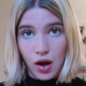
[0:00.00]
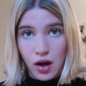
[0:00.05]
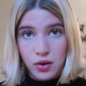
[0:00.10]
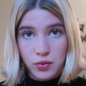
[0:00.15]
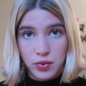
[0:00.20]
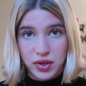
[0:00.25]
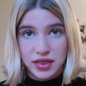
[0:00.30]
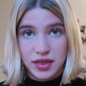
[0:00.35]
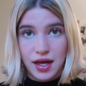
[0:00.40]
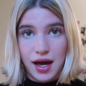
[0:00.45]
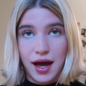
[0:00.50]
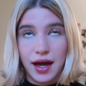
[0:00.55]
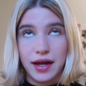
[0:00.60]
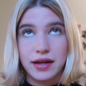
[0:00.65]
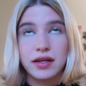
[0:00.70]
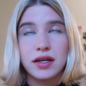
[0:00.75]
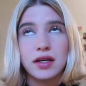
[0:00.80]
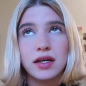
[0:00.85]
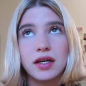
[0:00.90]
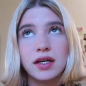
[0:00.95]
wrong with that.
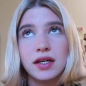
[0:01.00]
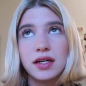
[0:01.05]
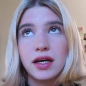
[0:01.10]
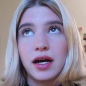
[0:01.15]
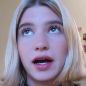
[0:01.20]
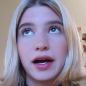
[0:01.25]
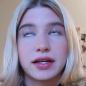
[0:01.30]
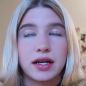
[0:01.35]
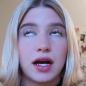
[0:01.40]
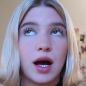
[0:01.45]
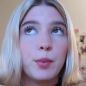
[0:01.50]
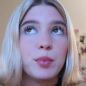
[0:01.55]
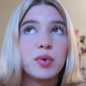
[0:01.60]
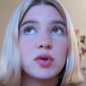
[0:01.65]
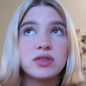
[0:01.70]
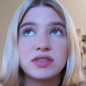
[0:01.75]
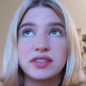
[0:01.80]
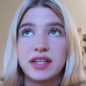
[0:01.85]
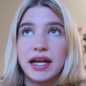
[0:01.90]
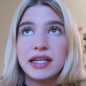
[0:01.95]
A
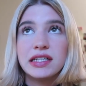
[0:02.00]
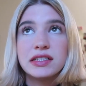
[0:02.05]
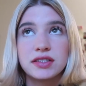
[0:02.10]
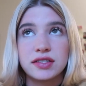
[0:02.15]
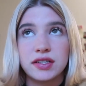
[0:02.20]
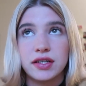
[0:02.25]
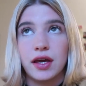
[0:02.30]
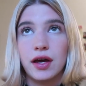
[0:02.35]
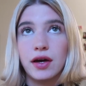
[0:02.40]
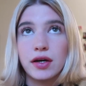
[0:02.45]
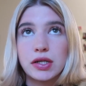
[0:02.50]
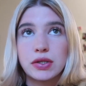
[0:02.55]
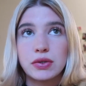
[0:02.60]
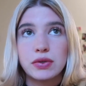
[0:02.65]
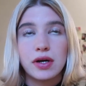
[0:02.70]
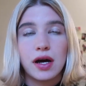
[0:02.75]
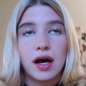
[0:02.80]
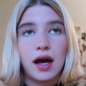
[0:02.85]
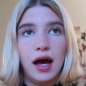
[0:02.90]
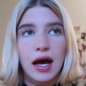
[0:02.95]
couple nights
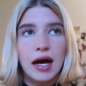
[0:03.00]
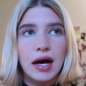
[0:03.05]
ago,